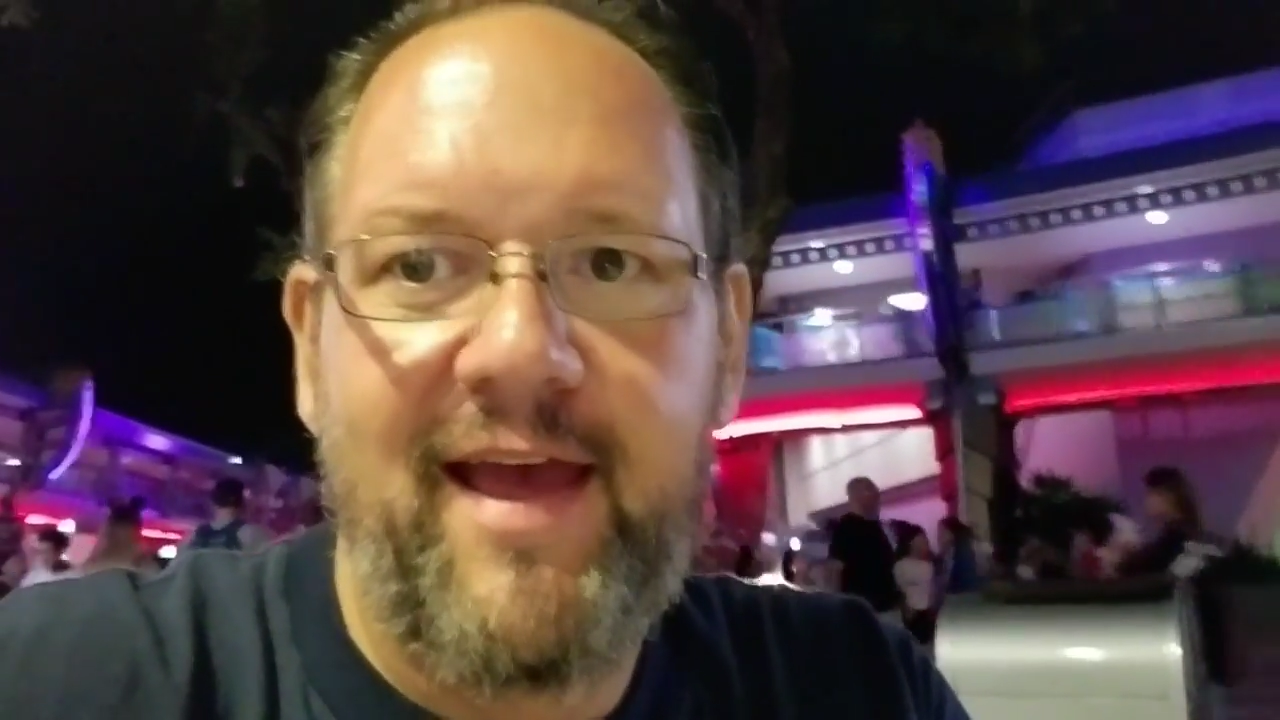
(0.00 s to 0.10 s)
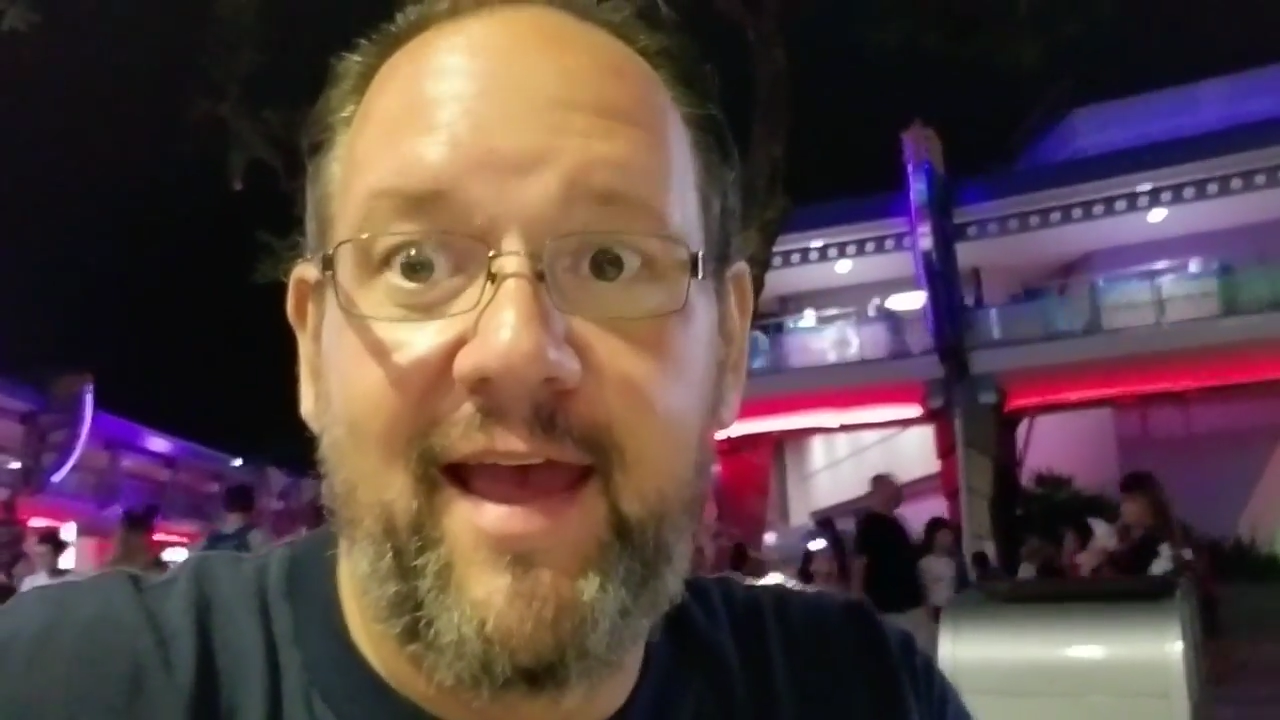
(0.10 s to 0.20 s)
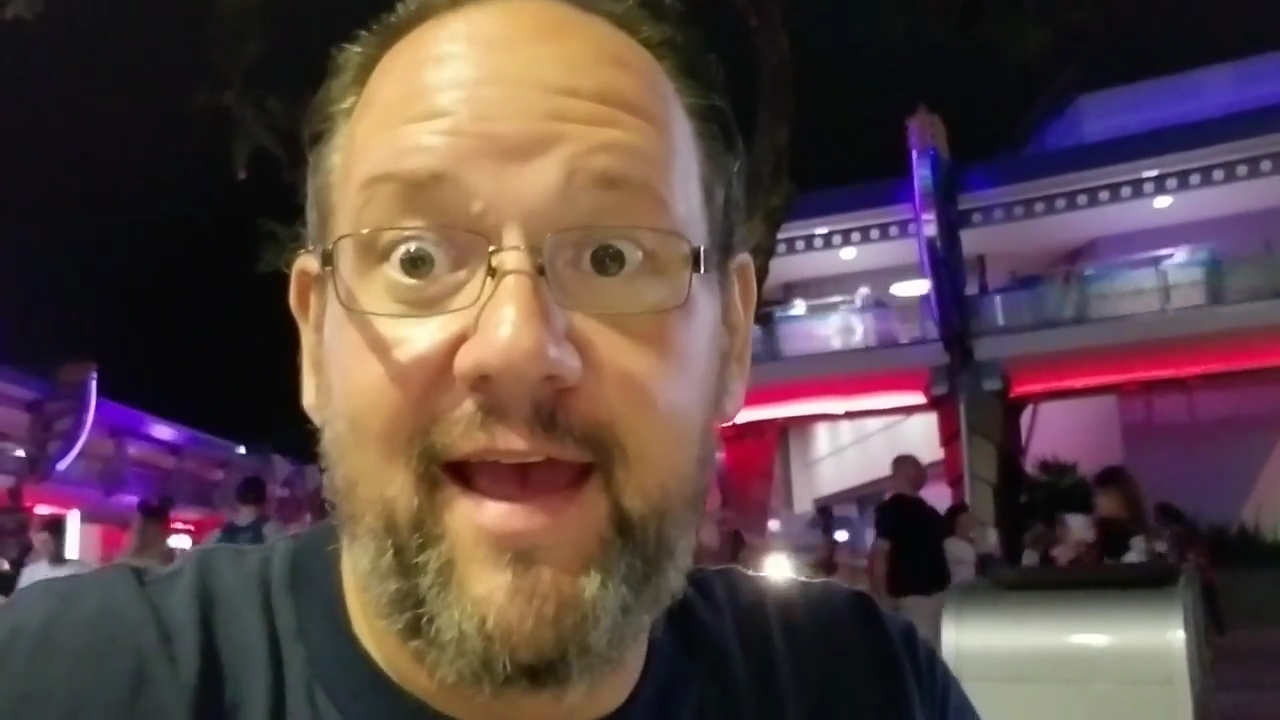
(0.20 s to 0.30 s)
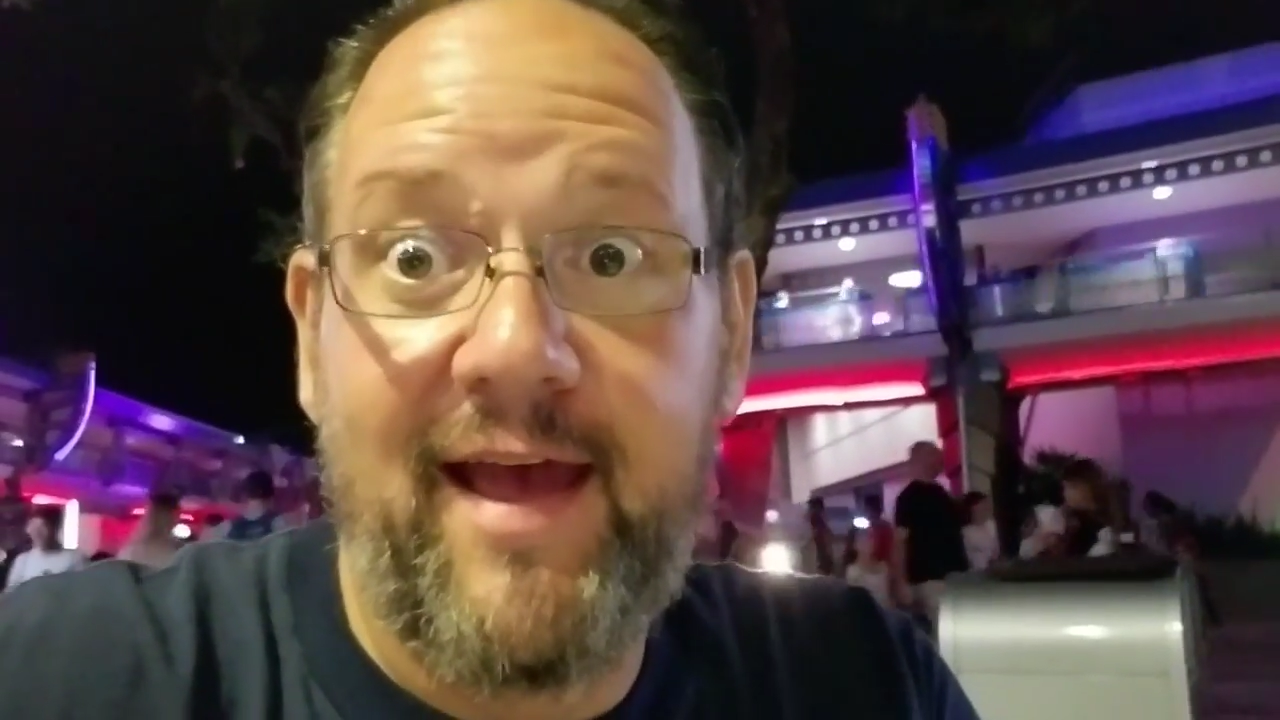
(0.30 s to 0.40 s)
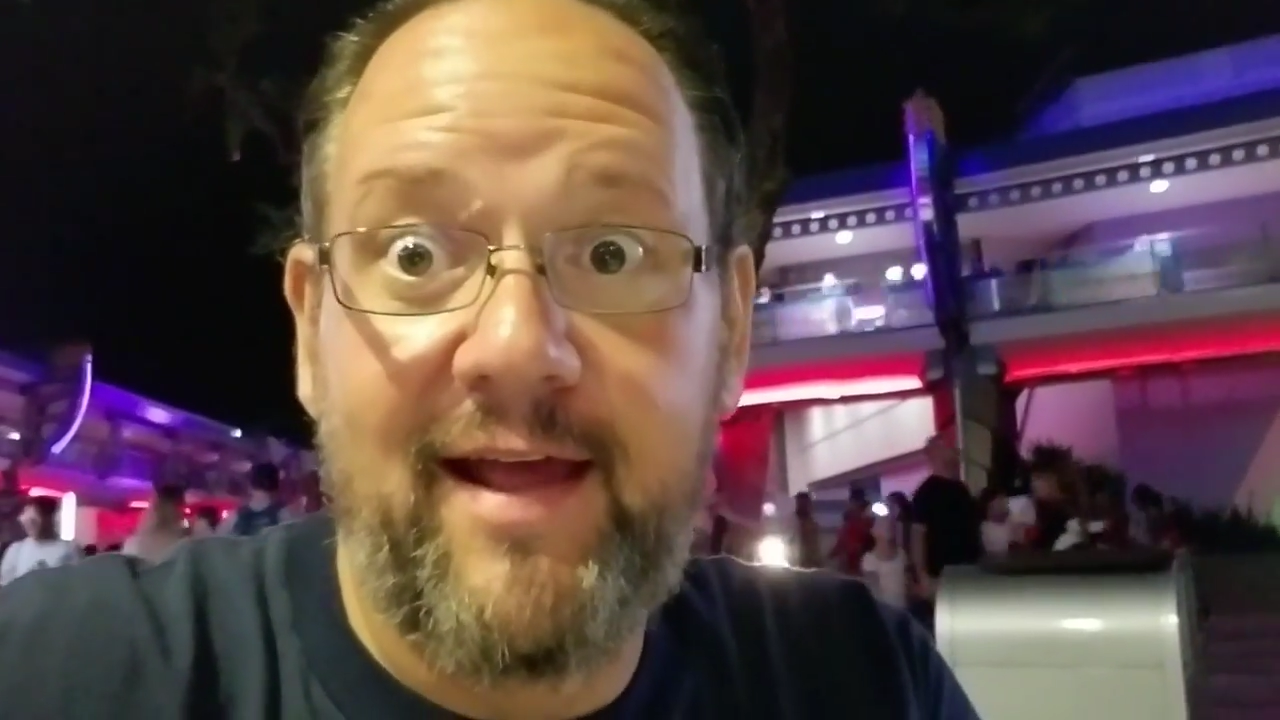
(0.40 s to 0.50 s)

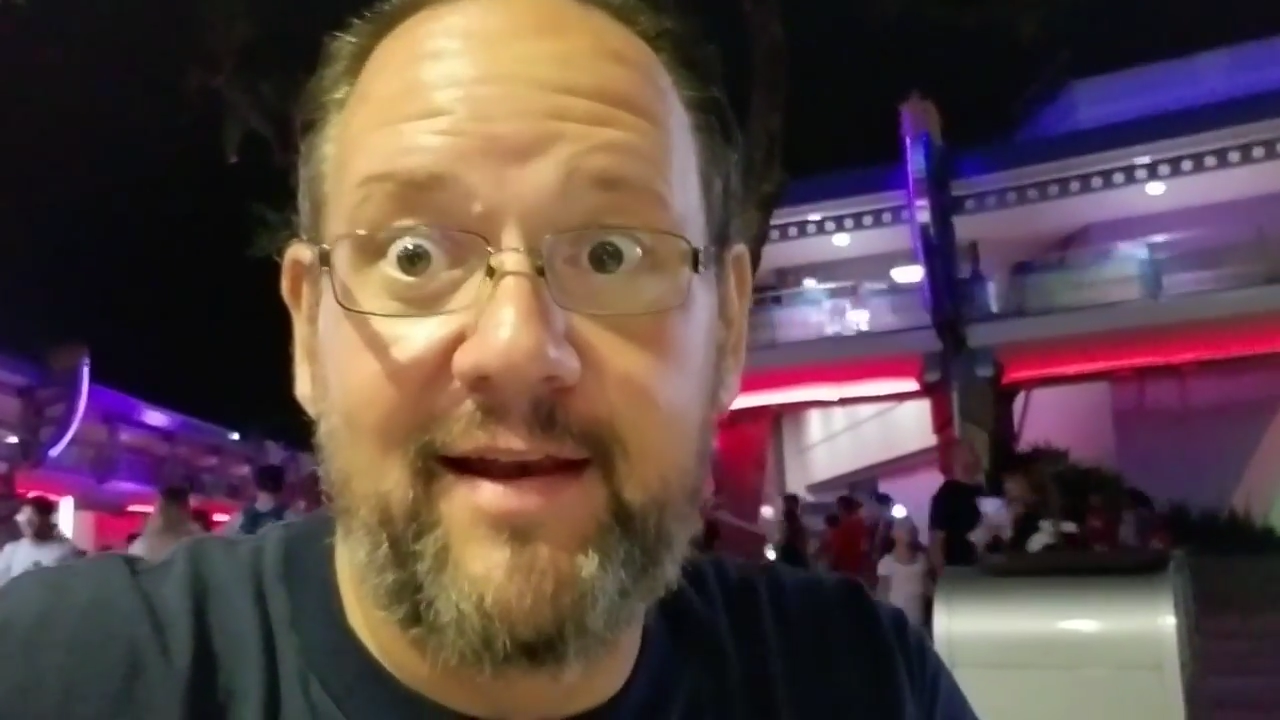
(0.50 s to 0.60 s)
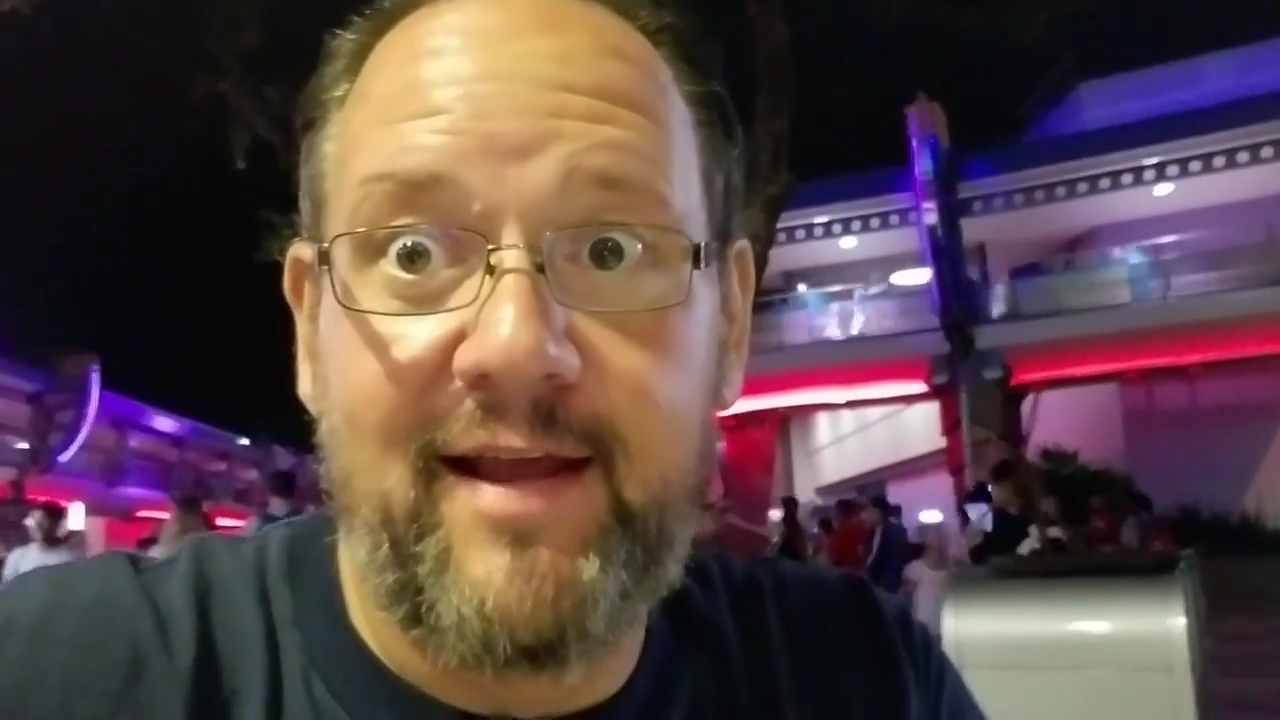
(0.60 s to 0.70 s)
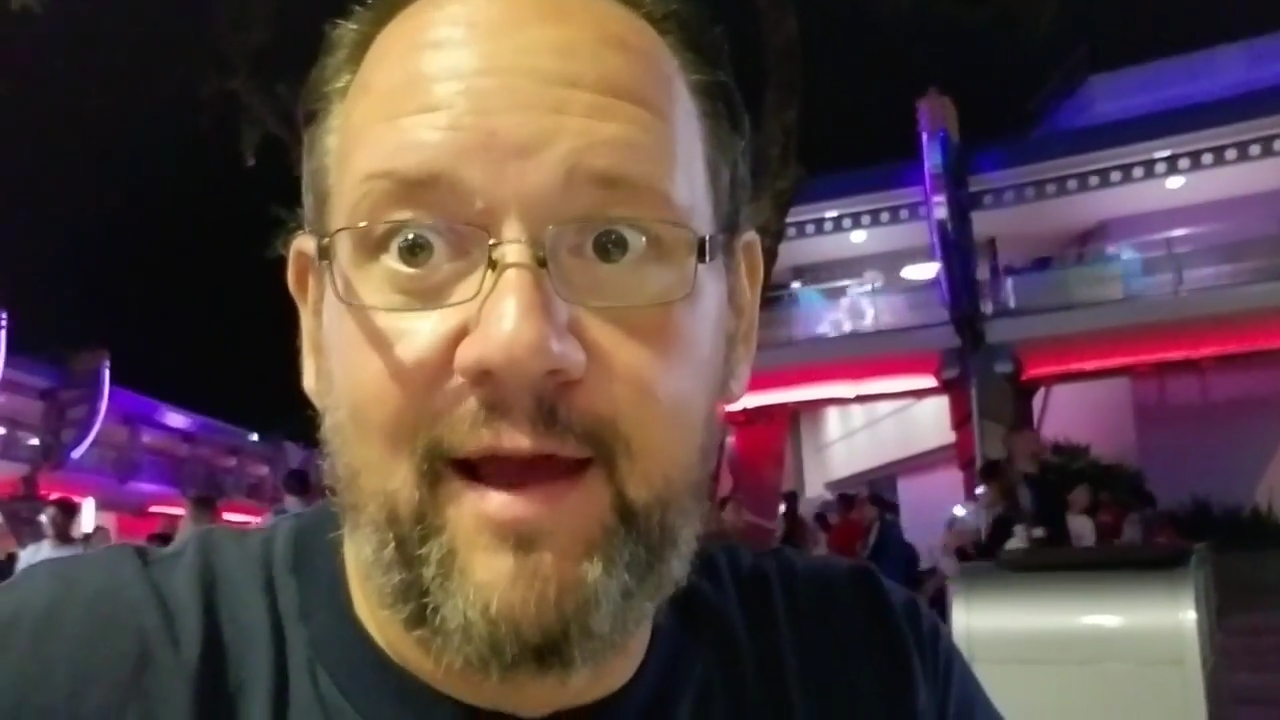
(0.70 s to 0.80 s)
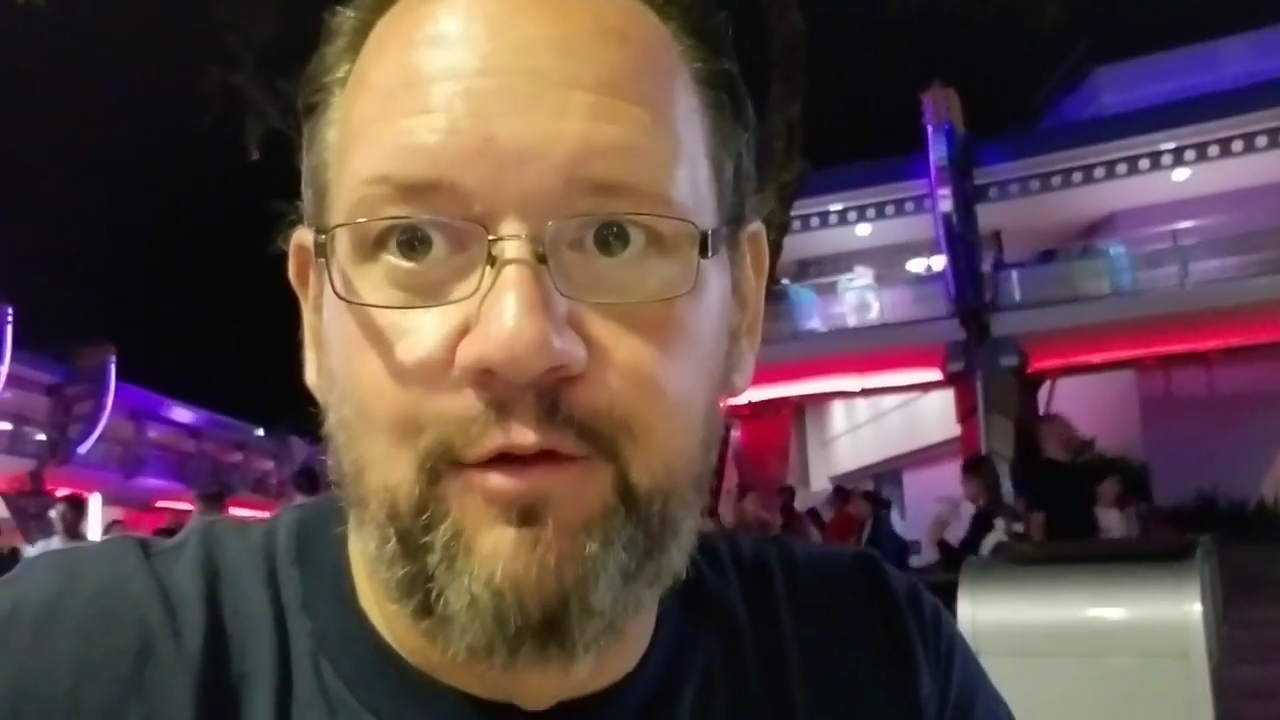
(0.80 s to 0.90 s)
and I